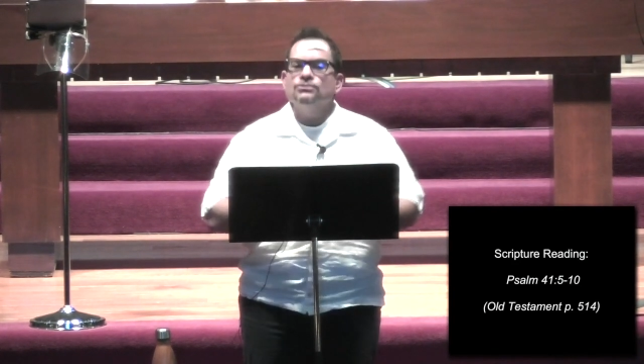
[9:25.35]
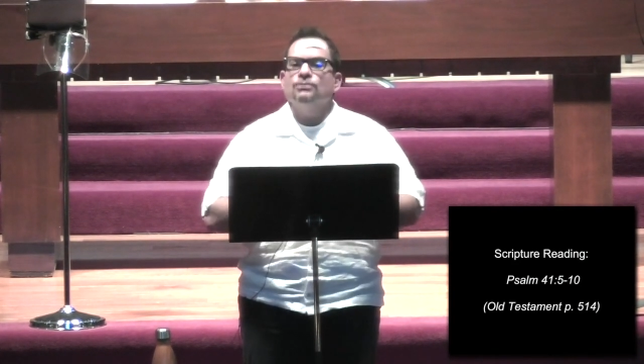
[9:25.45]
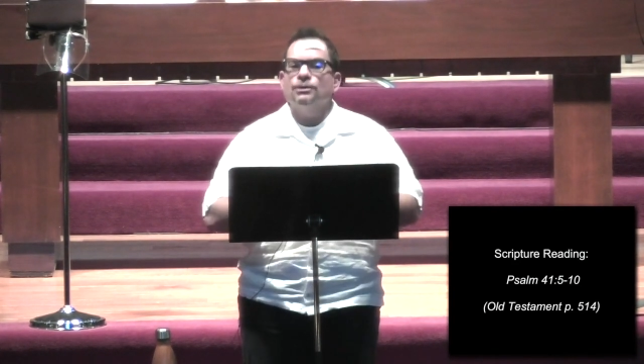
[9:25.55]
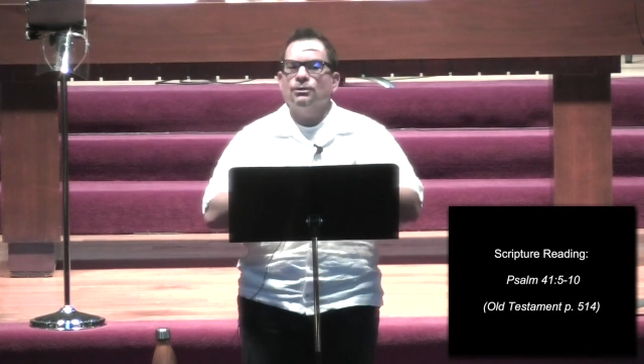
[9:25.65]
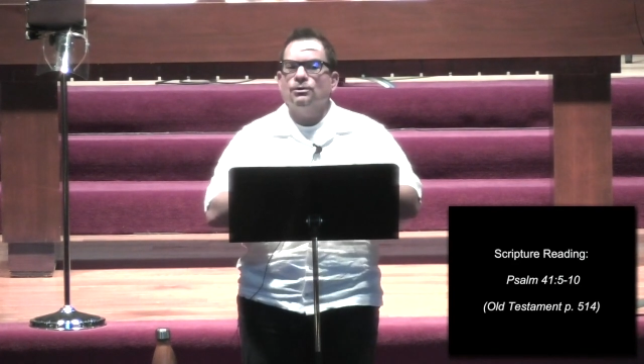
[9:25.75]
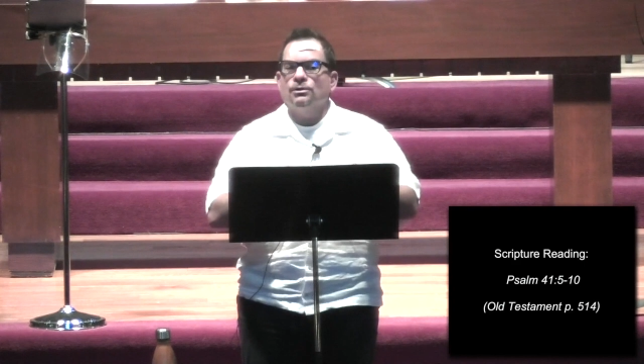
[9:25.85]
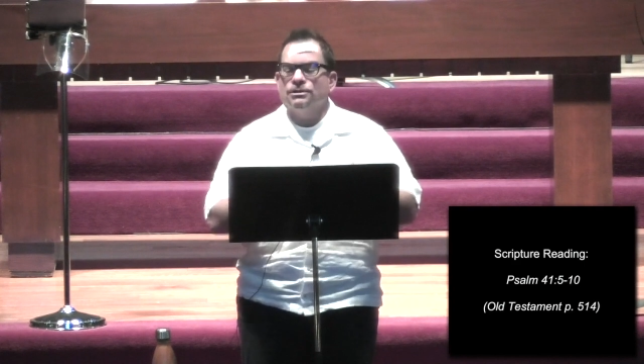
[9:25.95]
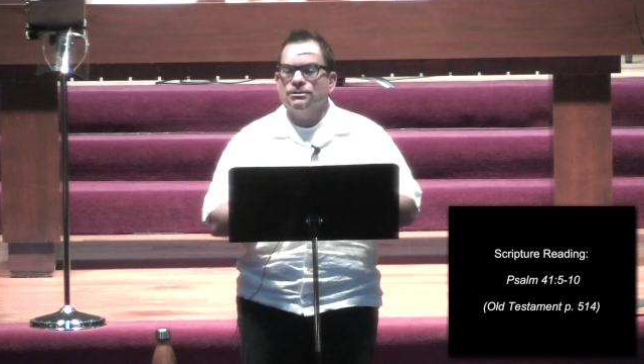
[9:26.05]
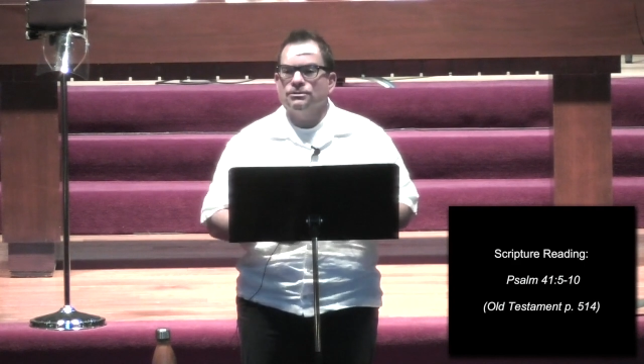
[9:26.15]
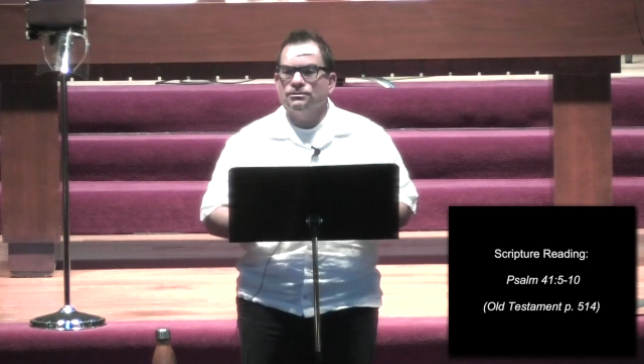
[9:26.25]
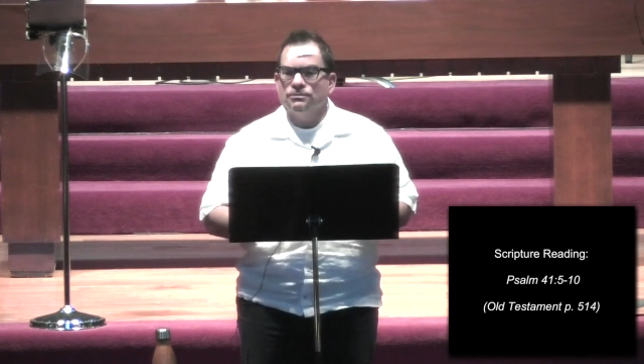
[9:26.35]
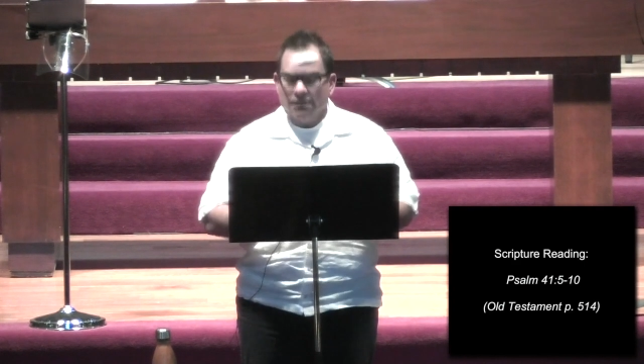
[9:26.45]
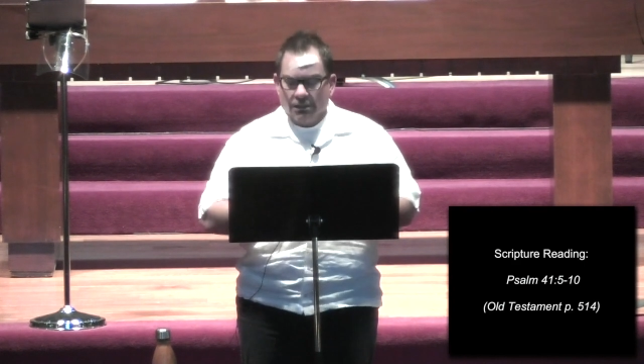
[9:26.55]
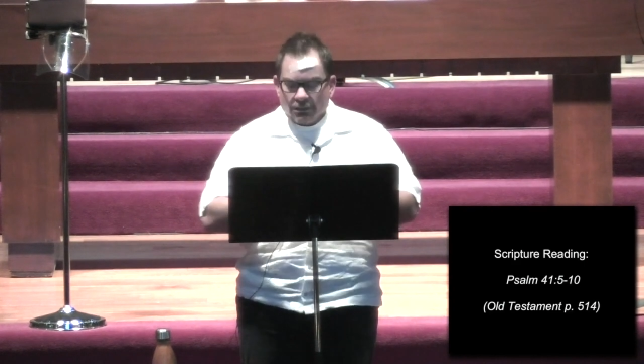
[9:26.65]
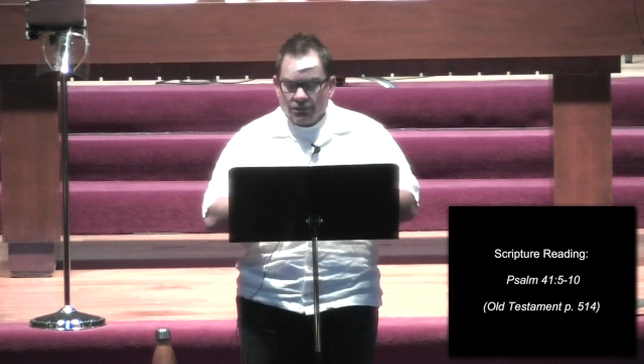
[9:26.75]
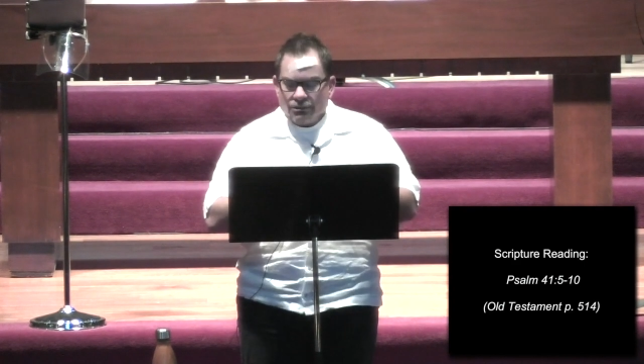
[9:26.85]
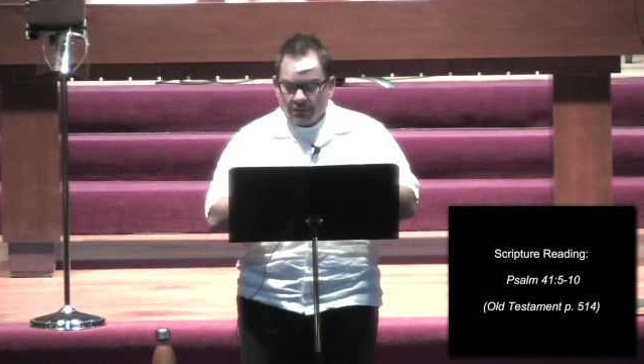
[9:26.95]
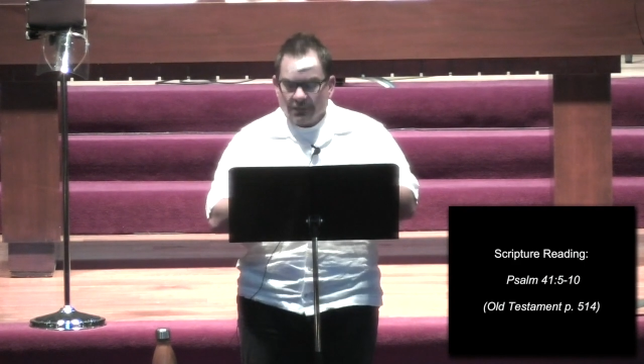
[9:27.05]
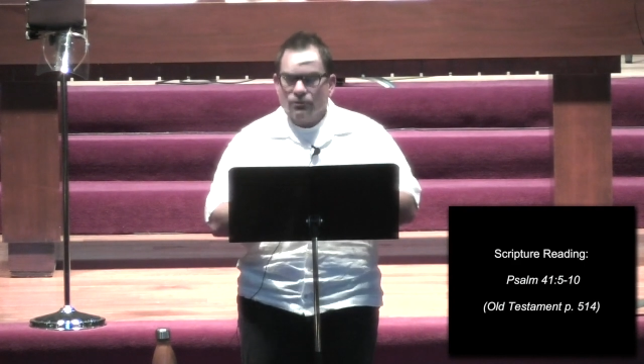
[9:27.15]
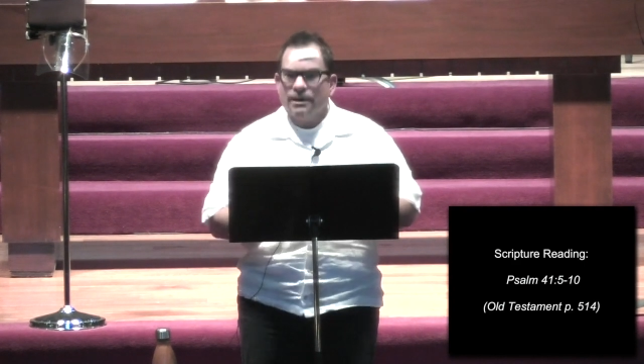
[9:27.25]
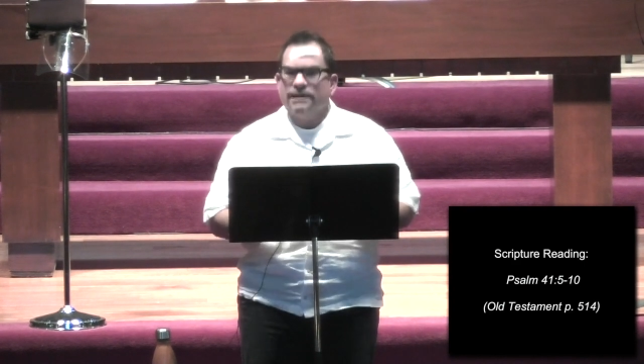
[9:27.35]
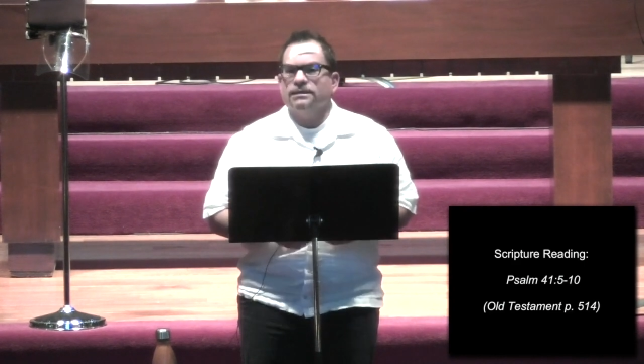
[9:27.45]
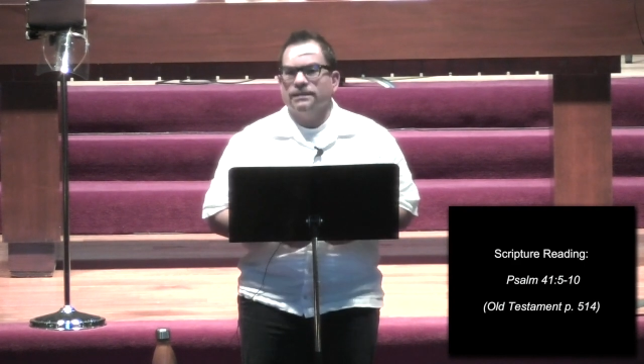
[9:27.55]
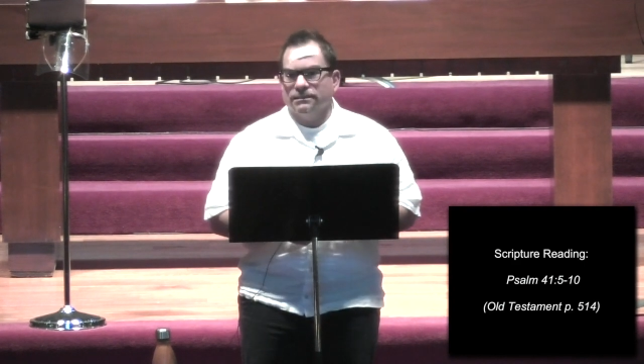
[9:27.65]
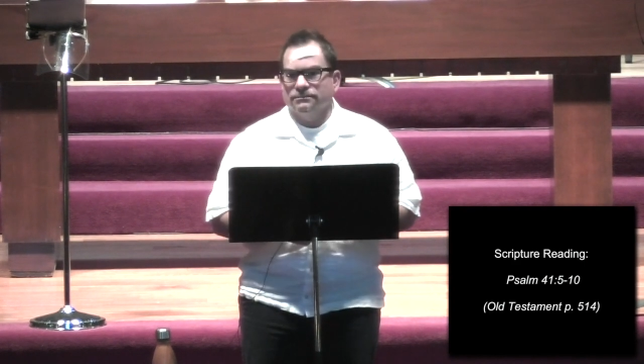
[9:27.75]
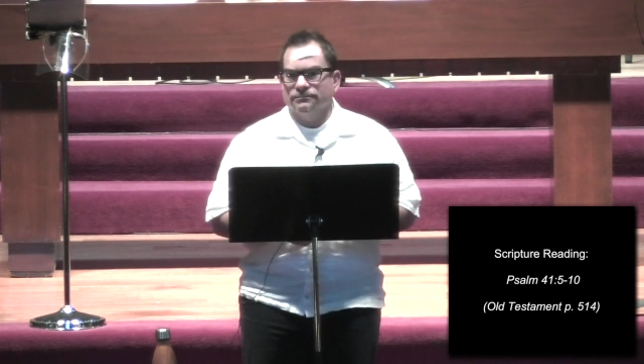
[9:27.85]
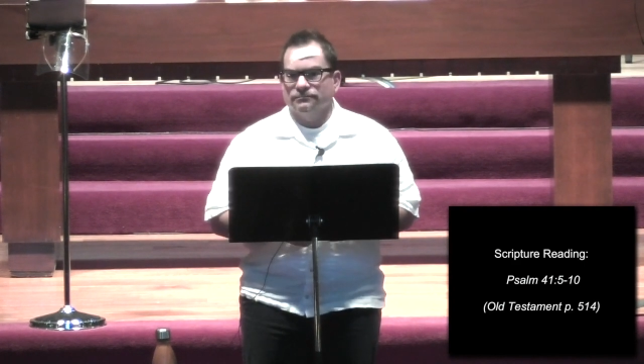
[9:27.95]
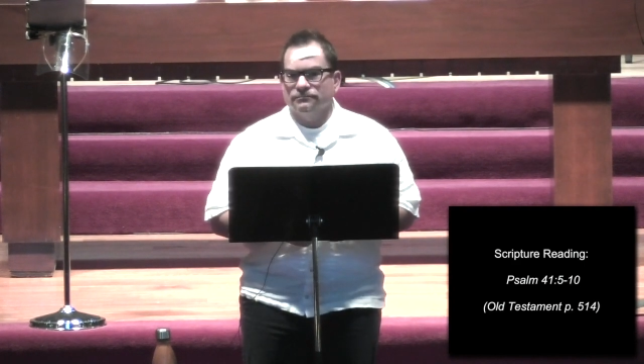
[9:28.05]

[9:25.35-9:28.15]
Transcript: Do what you're going to do. Do it quickly.